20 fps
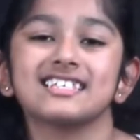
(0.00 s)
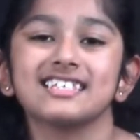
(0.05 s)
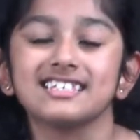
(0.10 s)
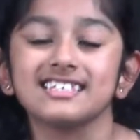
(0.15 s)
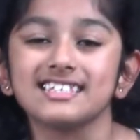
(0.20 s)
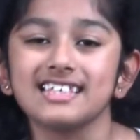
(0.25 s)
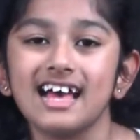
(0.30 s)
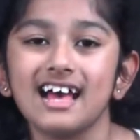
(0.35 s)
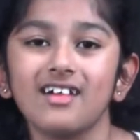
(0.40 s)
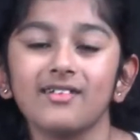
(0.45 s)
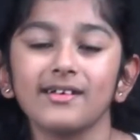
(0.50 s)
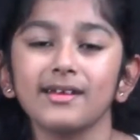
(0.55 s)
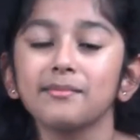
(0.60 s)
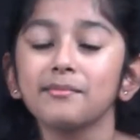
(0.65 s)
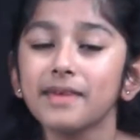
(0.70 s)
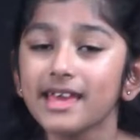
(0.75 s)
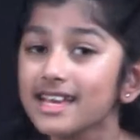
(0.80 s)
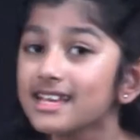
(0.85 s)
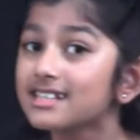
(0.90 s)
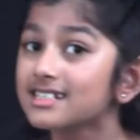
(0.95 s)
the cell
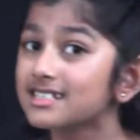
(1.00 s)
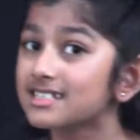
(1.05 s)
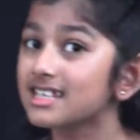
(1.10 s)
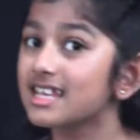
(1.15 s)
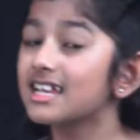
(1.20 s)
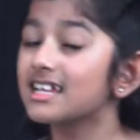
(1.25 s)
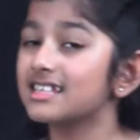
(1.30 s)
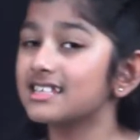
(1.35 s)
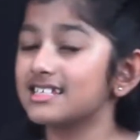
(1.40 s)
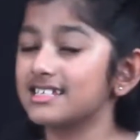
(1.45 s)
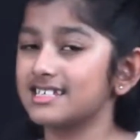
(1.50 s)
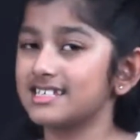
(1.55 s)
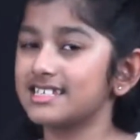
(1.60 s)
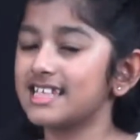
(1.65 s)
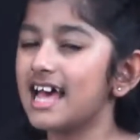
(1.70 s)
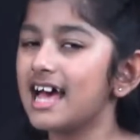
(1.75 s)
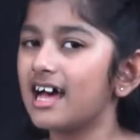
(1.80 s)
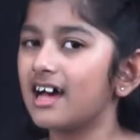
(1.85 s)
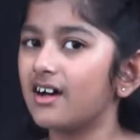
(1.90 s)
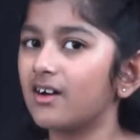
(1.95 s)
and makes the
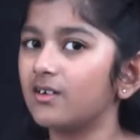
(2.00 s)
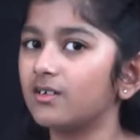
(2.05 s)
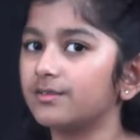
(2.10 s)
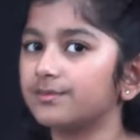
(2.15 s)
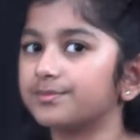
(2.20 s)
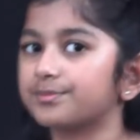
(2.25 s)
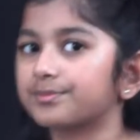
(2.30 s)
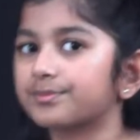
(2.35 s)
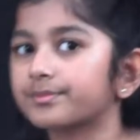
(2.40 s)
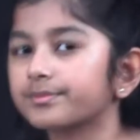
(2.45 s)
cell